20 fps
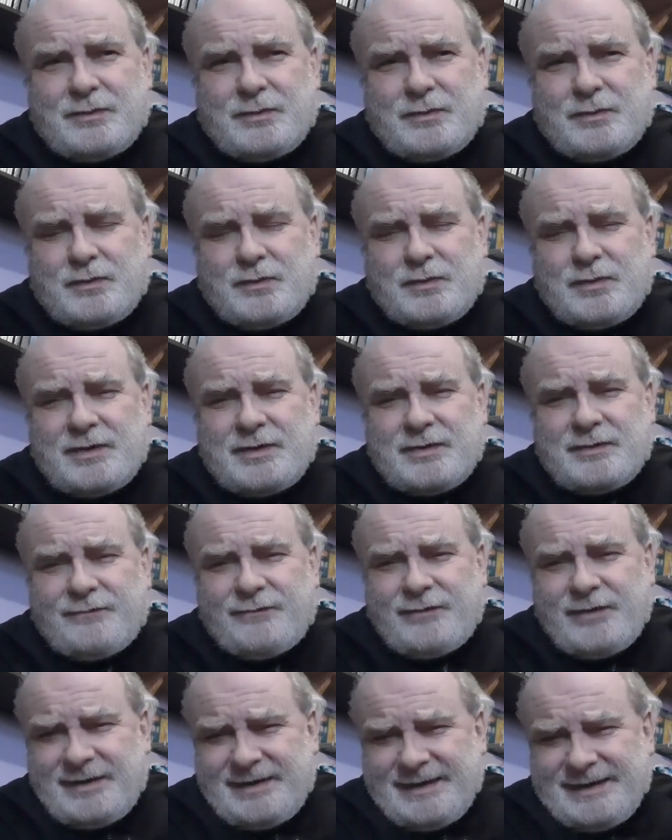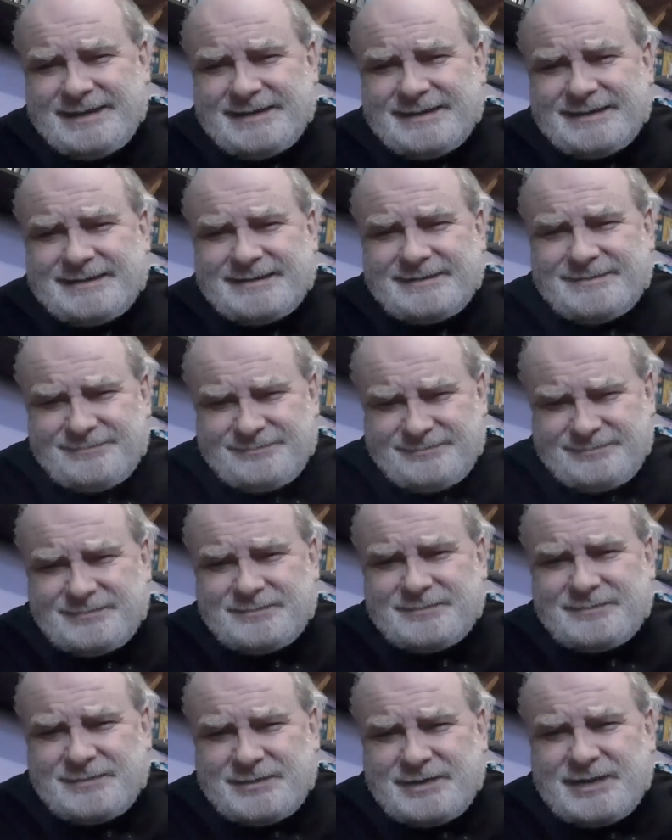were very
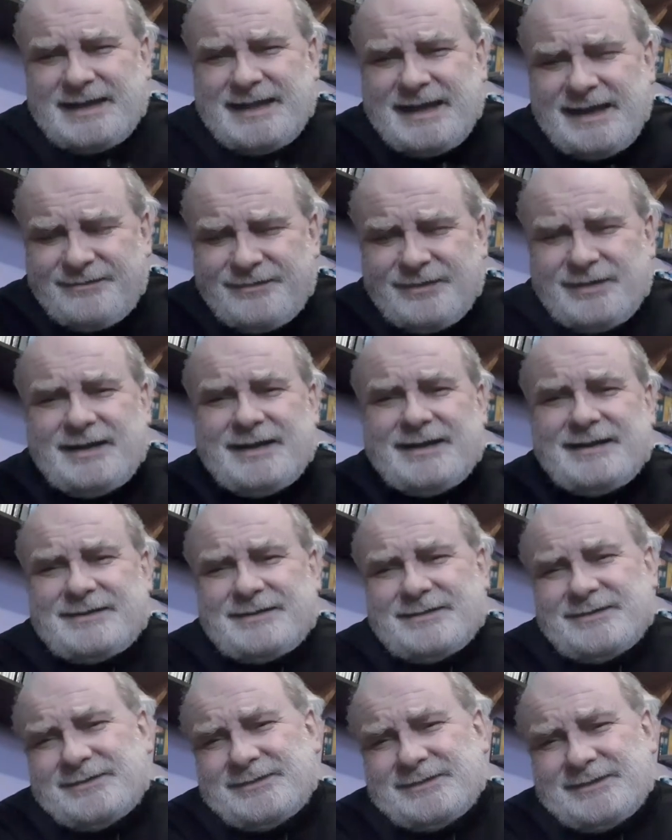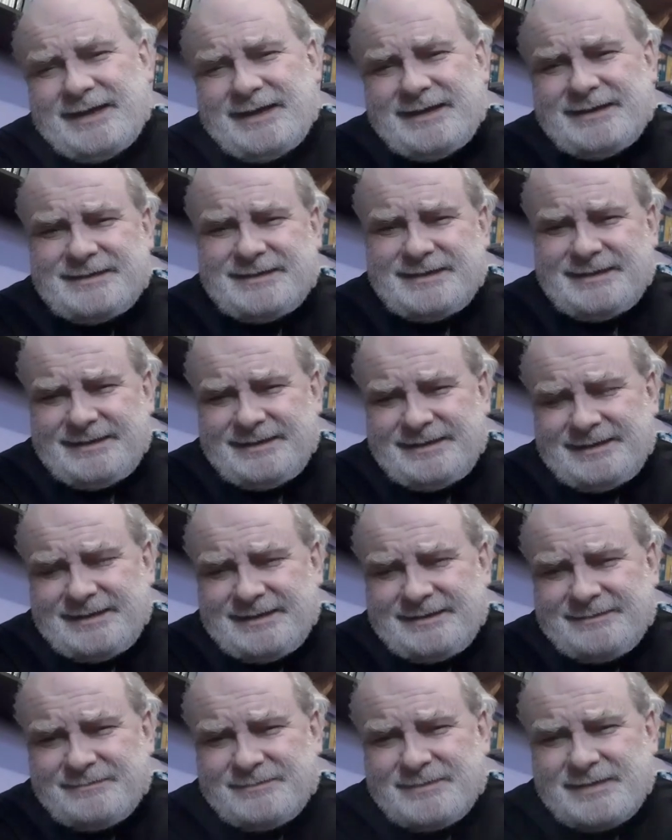cleverly done, I think,
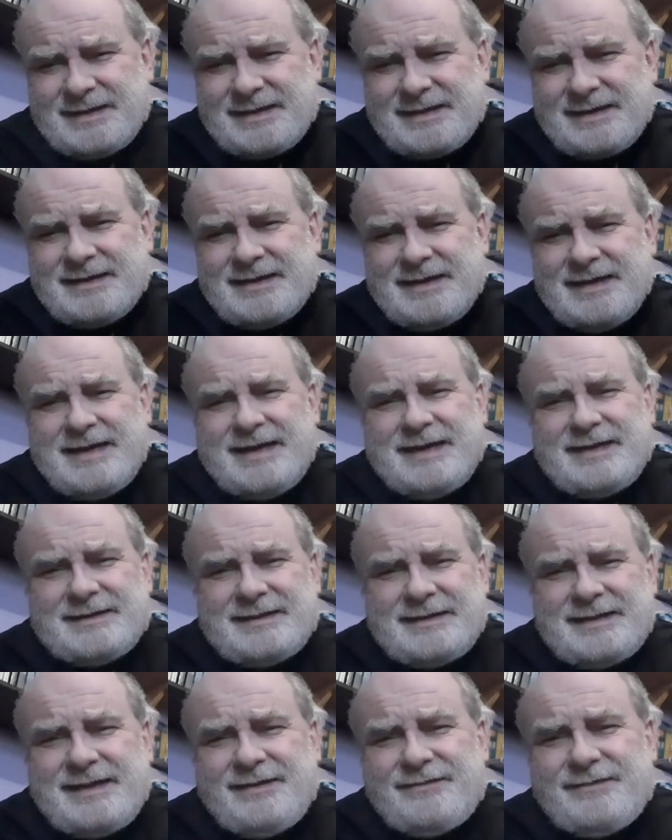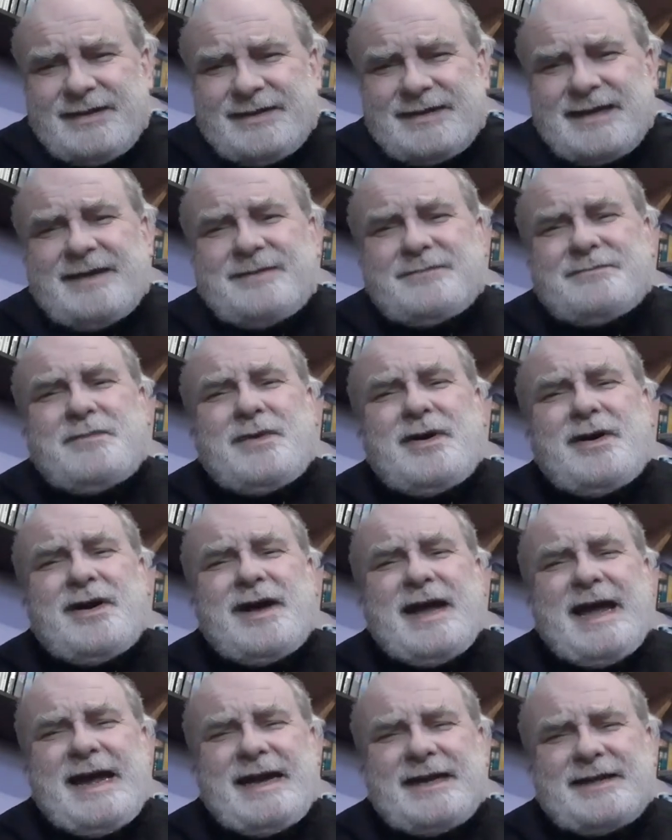that to give it that more
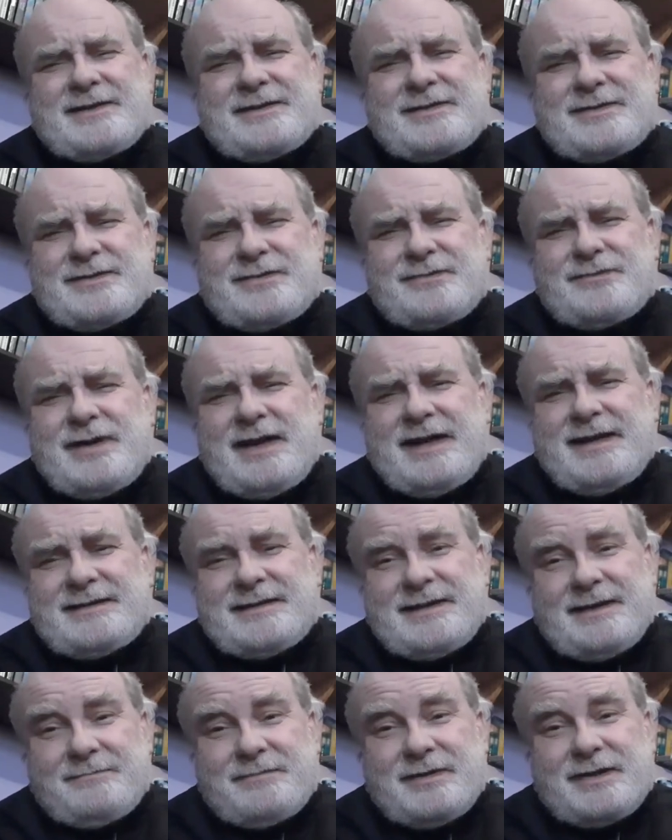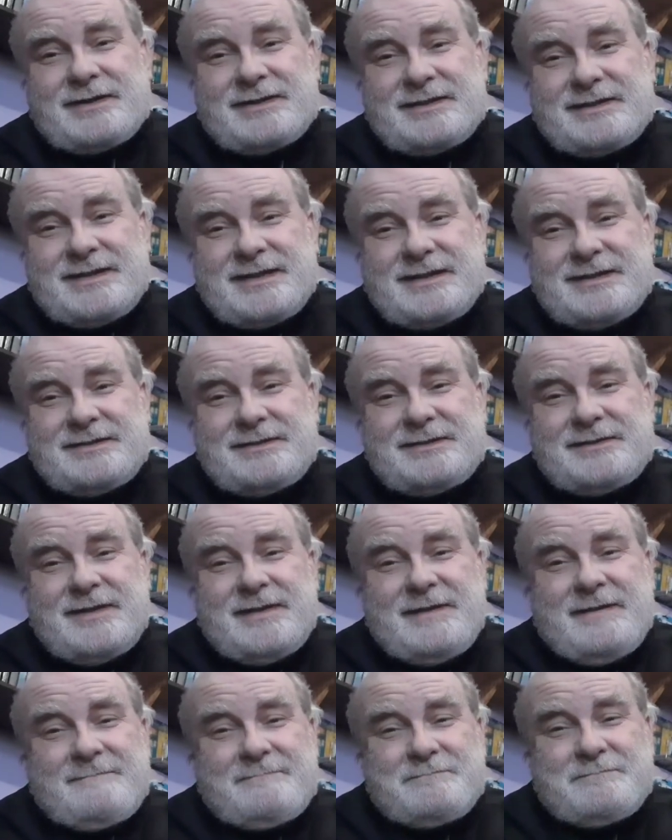X rating, but still
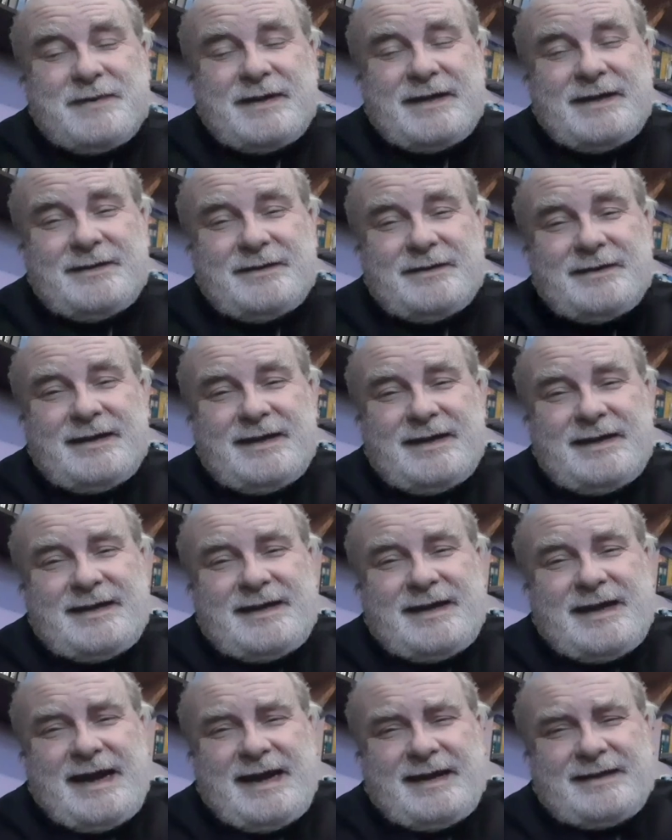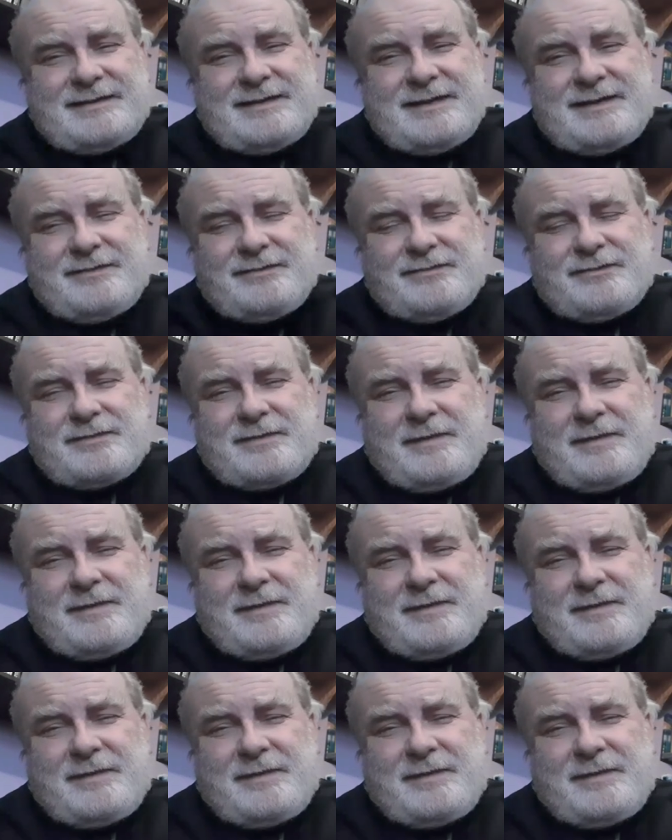being, I think,